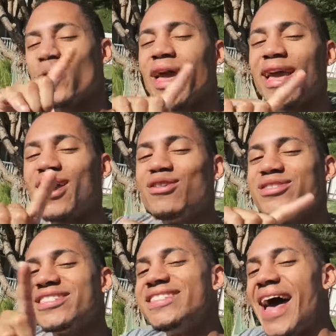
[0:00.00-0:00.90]
We ain't
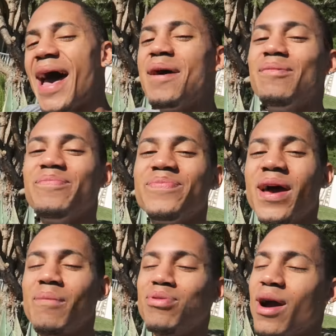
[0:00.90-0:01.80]
gonna stop.
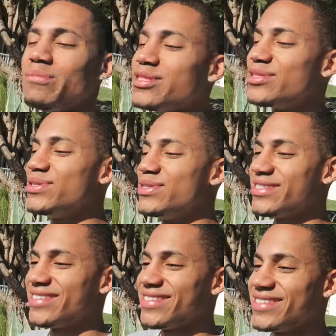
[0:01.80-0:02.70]
I promise you.
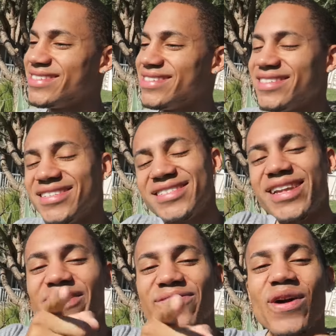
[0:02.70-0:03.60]

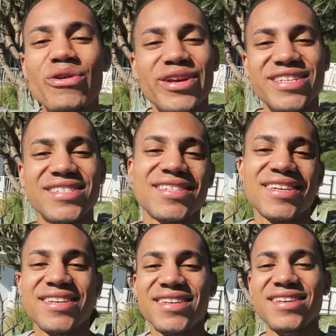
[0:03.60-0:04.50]
Stay focused.
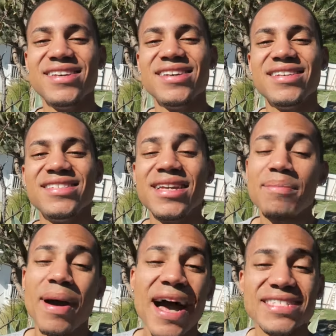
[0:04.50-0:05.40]

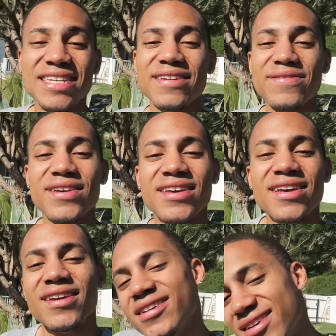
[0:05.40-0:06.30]
Stay positive.
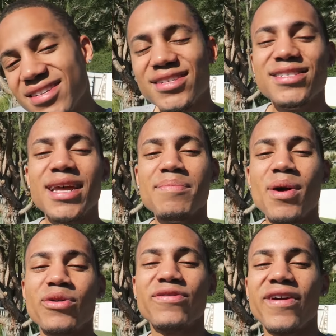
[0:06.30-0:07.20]
Stay
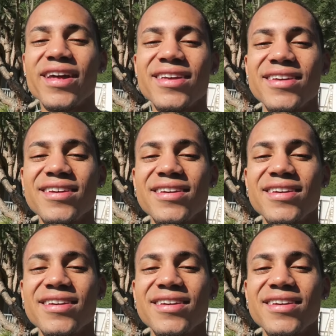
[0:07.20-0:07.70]
motivated.